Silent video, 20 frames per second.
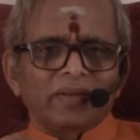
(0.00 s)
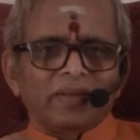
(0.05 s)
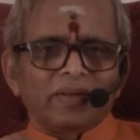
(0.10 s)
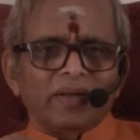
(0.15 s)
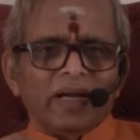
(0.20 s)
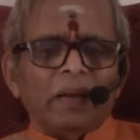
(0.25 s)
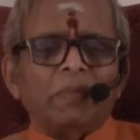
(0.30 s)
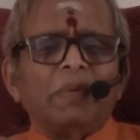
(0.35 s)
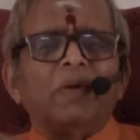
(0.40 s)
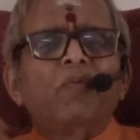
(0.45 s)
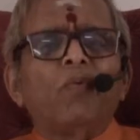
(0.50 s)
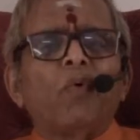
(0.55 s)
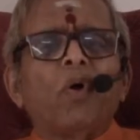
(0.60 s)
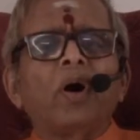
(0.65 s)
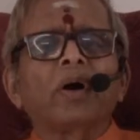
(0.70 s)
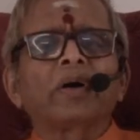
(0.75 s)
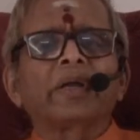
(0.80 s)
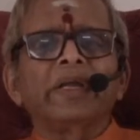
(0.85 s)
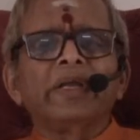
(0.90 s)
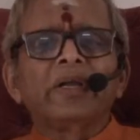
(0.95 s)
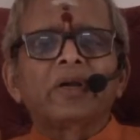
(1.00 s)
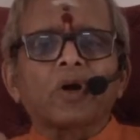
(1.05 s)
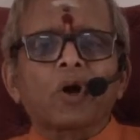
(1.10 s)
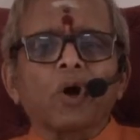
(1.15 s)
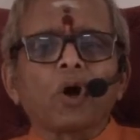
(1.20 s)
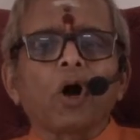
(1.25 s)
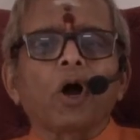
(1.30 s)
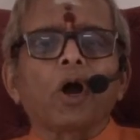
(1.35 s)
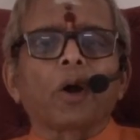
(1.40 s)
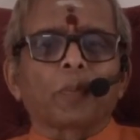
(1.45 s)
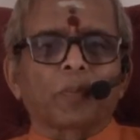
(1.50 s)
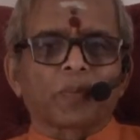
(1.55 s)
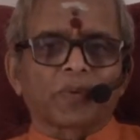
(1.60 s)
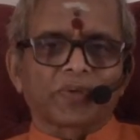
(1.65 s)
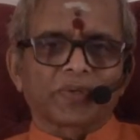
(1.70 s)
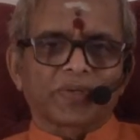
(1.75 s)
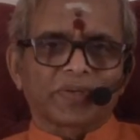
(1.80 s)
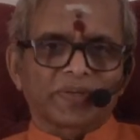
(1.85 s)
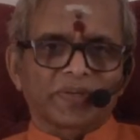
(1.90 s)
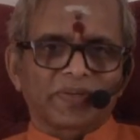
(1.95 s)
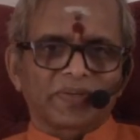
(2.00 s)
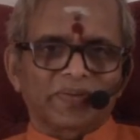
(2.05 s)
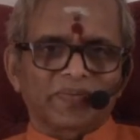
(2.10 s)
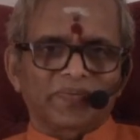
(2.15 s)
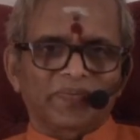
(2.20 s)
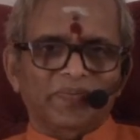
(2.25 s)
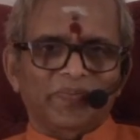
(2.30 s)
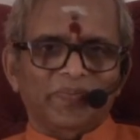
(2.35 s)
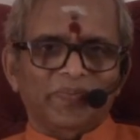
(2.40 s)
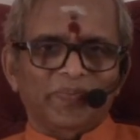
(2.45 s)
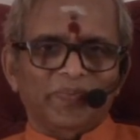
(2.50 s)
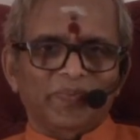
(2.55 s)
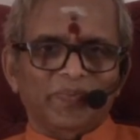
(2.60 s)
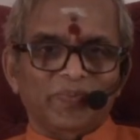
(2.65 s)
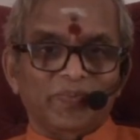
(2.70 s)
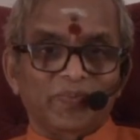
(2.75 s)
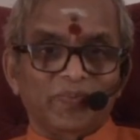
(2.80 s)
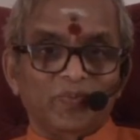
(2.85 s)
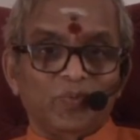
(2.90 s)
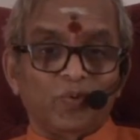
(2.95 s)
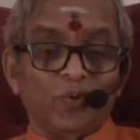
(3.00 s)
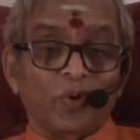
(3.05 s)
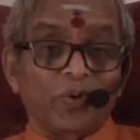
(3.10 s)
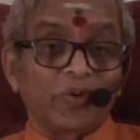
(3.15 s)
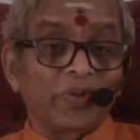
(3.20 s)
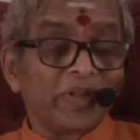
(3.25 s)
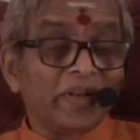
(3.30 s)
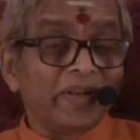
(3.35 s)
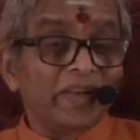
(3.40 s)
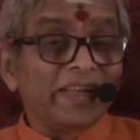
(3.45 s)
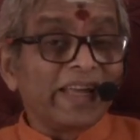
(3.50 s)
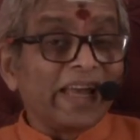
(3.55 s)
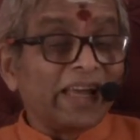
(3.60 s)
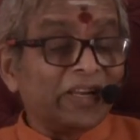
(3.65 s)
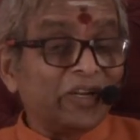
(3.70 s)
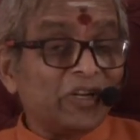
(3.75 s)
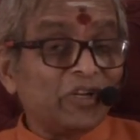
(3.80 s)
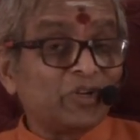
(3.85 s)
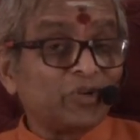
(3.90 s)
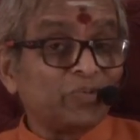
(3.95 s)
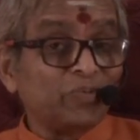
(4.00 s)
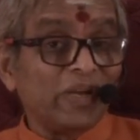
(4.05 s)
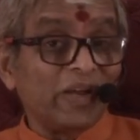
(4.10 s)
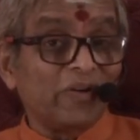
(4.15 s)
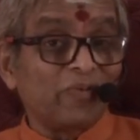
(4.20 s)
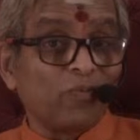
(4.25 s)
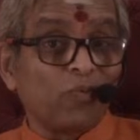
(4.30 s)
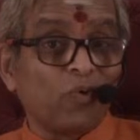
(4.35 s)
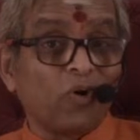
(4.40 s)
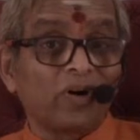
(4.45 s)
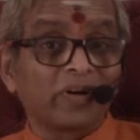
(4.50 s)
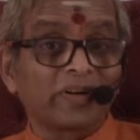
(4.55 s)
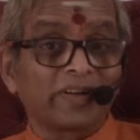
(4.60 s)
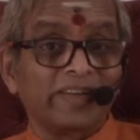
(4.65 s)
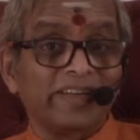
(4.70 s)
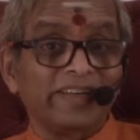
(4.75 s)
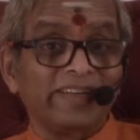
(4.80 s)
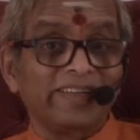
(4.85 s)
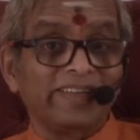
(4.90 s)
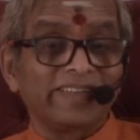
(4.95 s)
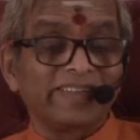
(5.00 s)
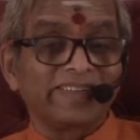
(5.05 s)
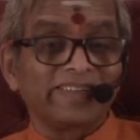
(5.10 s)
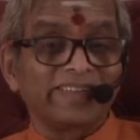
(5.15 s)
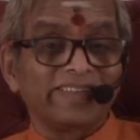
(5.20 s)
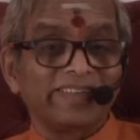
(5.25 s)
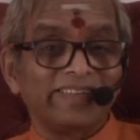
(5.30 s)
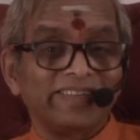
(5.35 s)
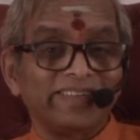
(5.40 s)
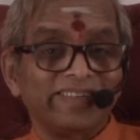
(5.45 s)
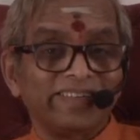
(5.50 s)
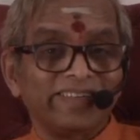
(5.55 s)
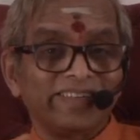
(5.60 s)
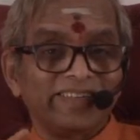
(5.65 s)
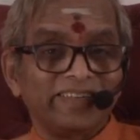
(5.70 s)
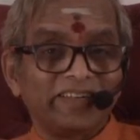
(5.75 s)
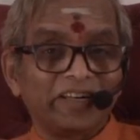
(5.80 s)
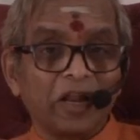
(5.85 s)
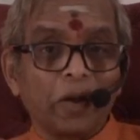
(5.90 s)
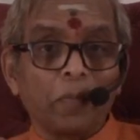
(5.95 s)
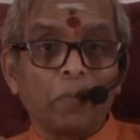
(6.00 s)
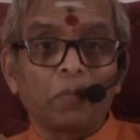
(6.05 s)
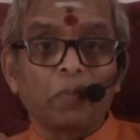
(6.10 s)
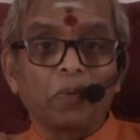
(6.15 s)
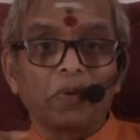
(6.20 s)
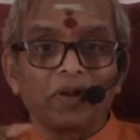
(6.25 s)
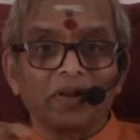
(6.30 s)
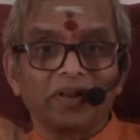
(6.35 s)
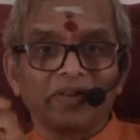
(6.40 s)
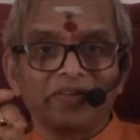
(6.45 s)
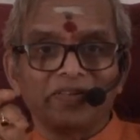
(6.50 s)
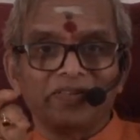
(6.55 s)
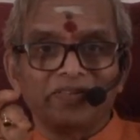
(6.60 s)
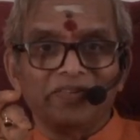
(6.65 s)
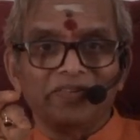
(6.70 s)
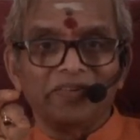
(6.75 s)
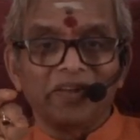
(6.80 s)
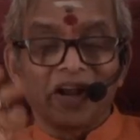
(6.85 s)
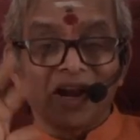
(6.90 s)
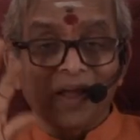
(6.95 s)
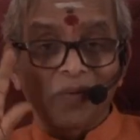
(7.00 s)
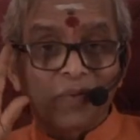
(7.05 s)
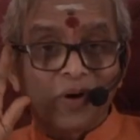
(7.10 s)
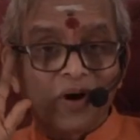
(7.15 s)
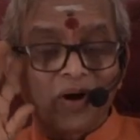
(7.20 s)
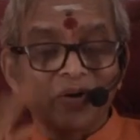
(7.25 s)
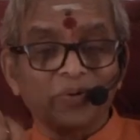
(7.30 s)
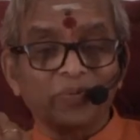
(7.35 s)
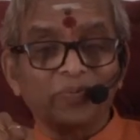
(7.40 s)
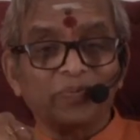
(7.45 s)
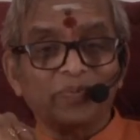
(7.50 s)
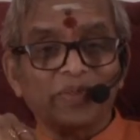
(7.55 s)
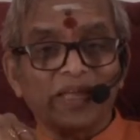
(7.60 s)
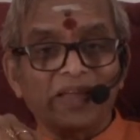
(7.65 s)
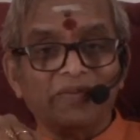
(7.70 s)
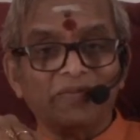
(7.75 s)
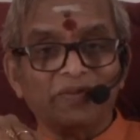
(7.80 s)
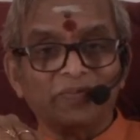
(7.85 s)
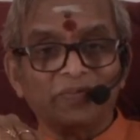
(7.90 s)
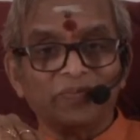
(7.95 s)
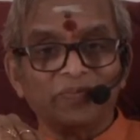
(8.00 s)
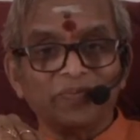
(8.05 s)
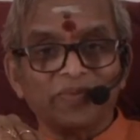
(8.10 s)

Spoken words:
I'm a walking corpse. Originally, I need to be a walking temple, Nadamadum Devam.